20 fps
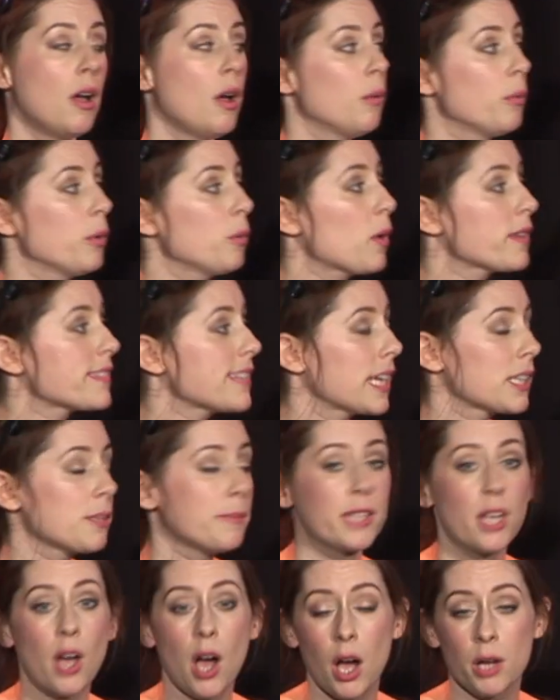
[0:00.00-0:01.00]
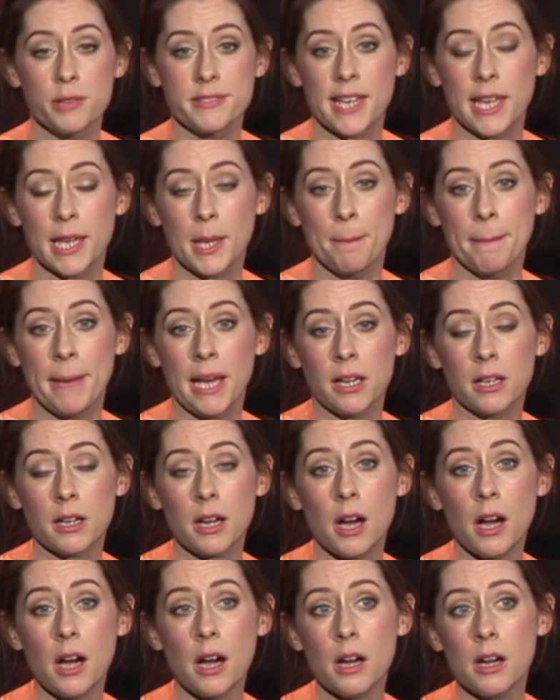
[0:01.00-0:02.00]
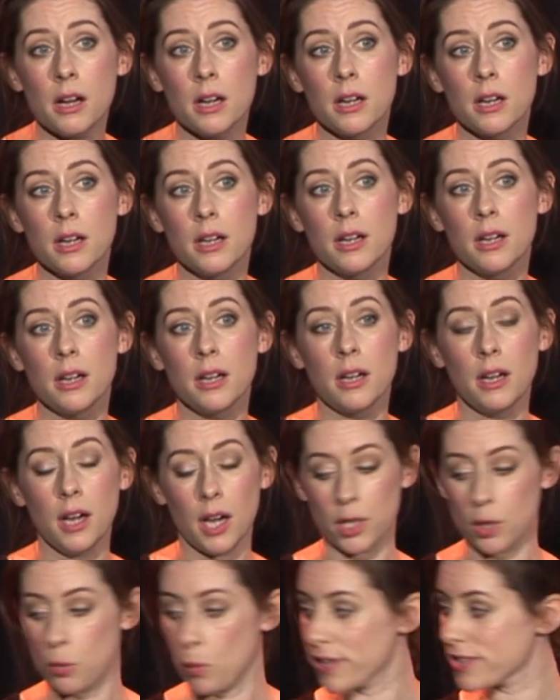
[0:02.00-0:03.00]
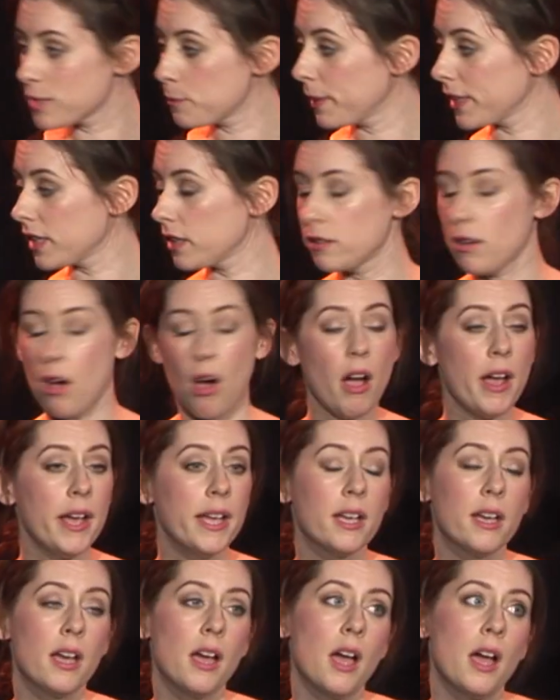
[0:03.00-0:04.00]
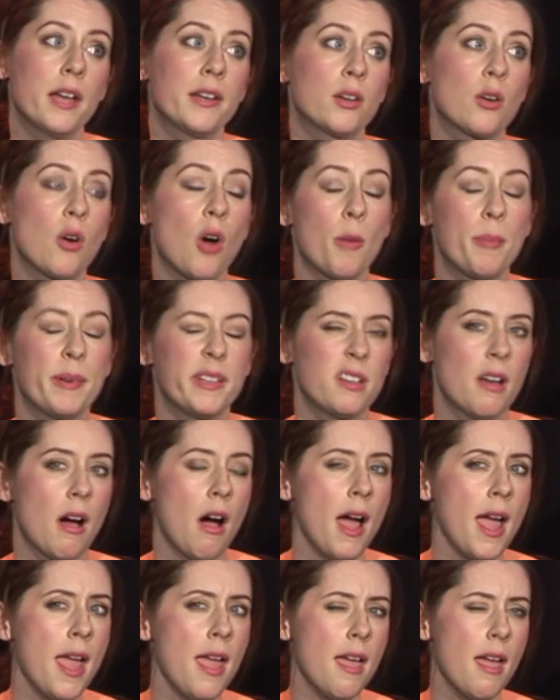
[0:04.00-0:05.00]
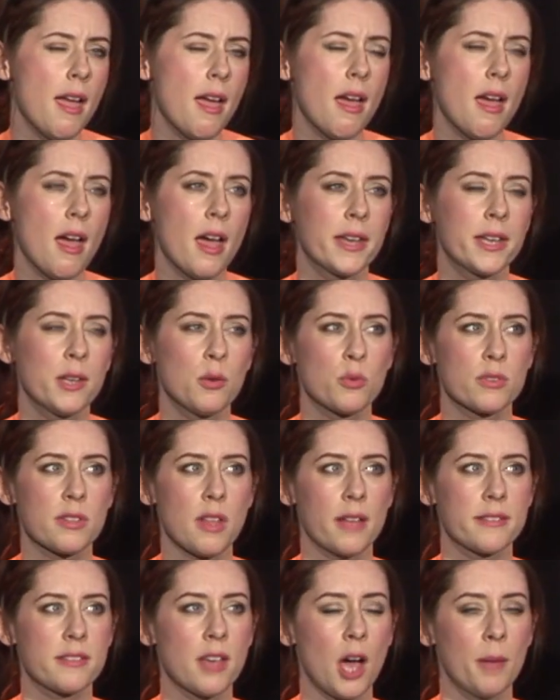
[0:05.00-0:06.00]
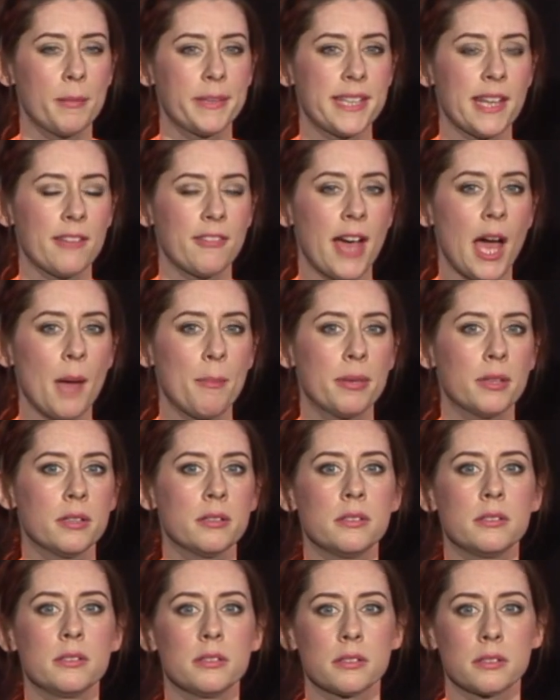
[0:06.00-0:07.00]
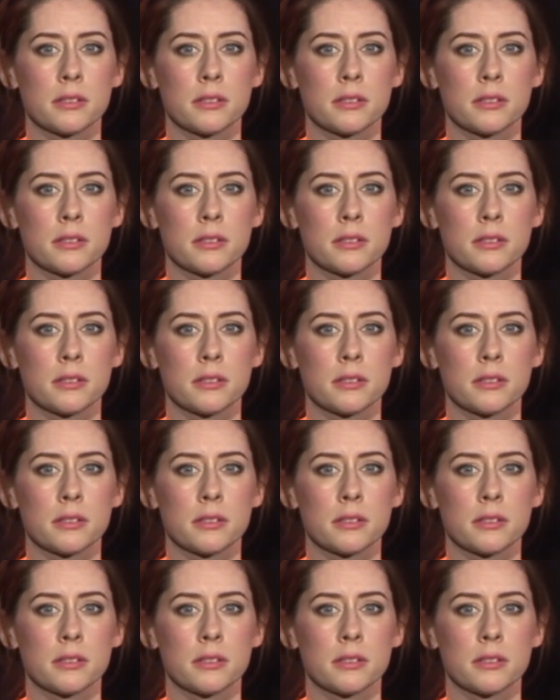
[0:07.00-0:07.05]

We once had them in our hotel in Malaga, and I went to bed at night, and I got up at night, and it was like time had never happened.